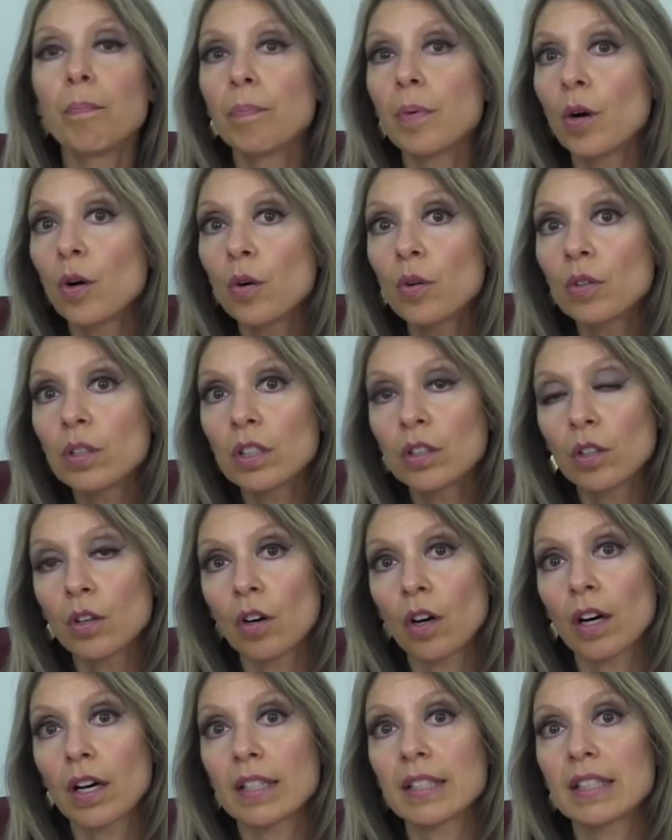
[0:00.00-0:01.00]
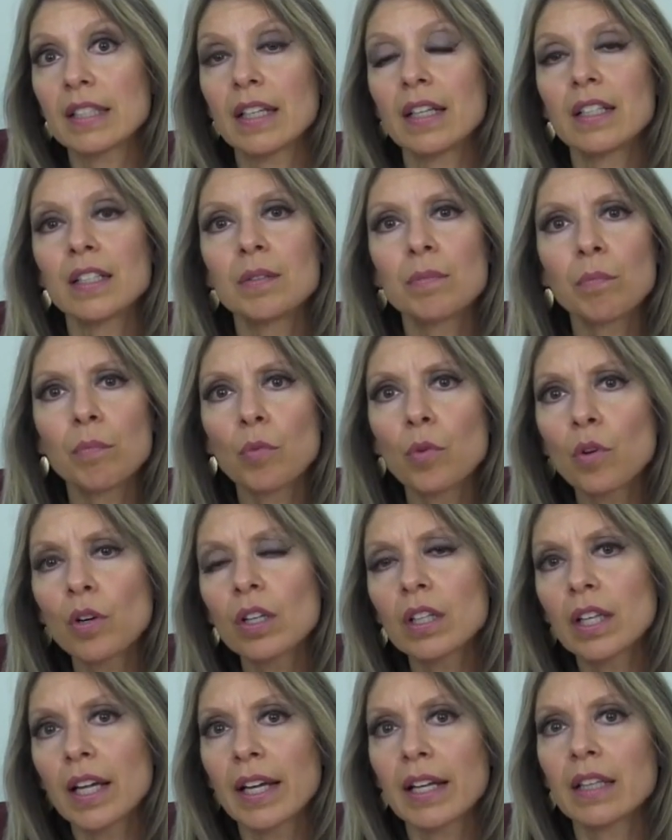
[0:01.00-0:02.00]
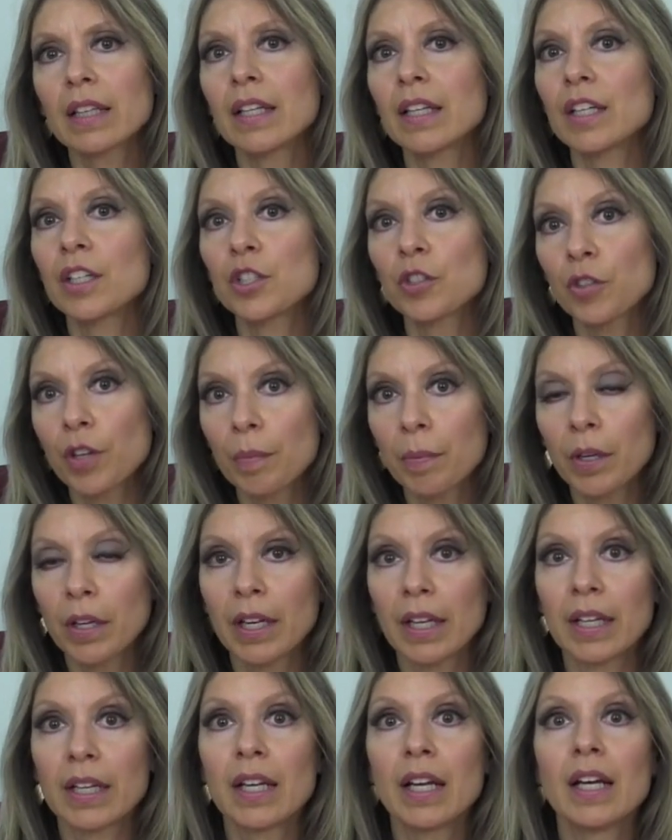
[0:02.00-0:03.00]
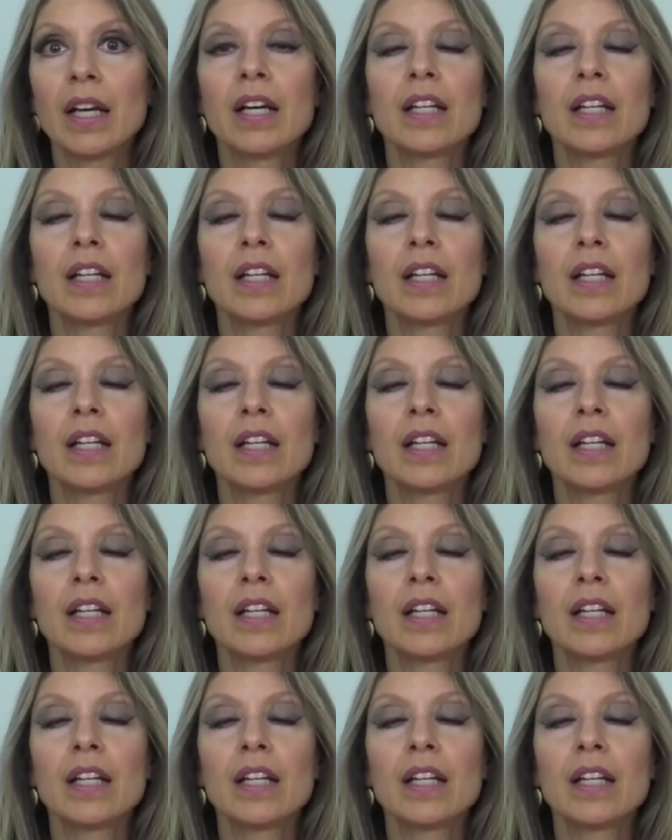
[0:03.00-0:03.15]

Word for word: bone loss is more likely attributed